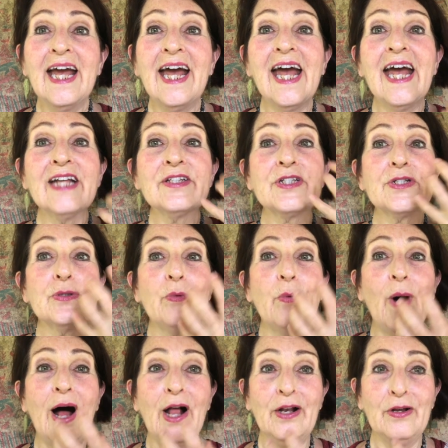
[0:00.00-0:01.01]
And
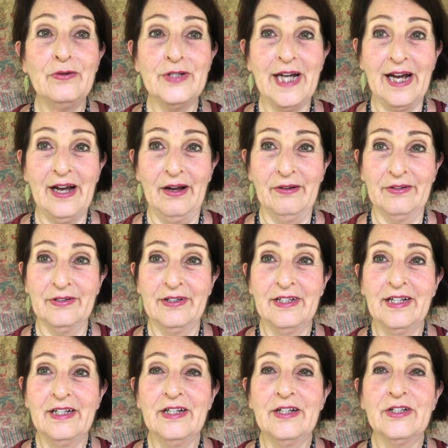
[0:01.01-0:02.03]
swallow down
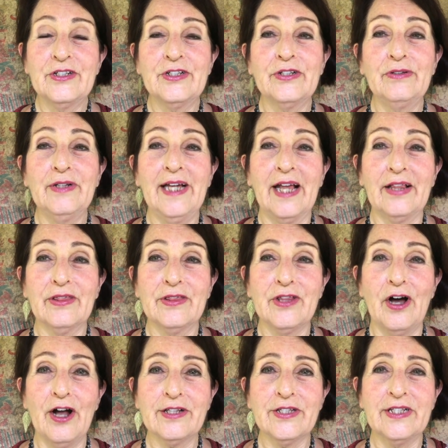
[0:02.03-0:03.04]
to let
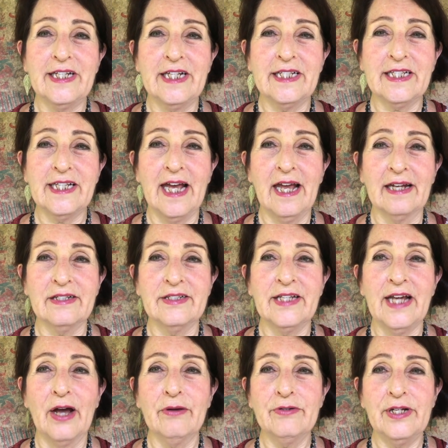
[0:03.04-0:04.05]
thoughts descend
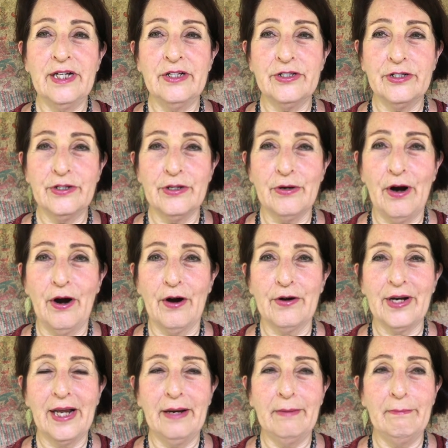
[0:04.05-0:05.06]
down into your
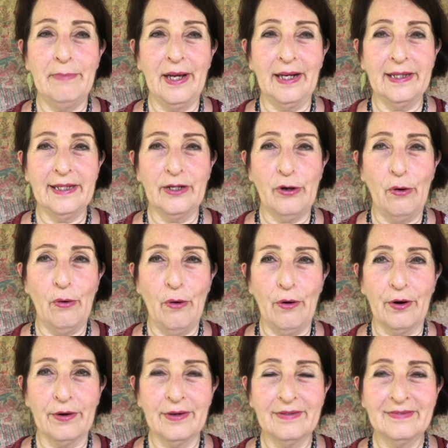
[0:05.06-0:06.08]
heart and belly
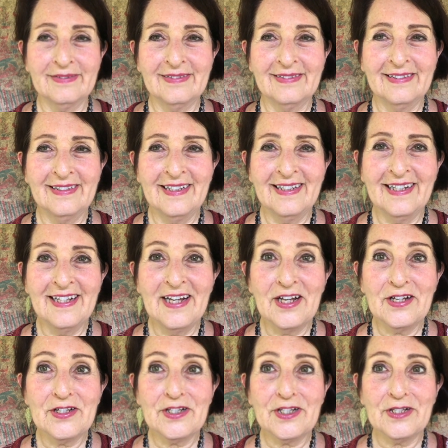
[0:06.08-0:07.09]
core.
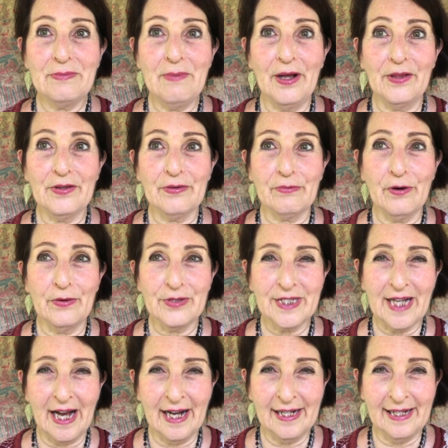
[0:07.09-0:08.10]
Smell the rose
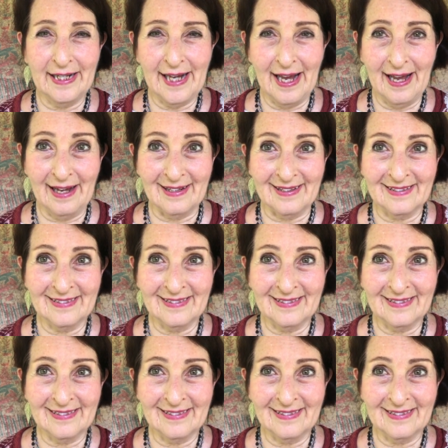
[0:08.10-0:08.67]
again.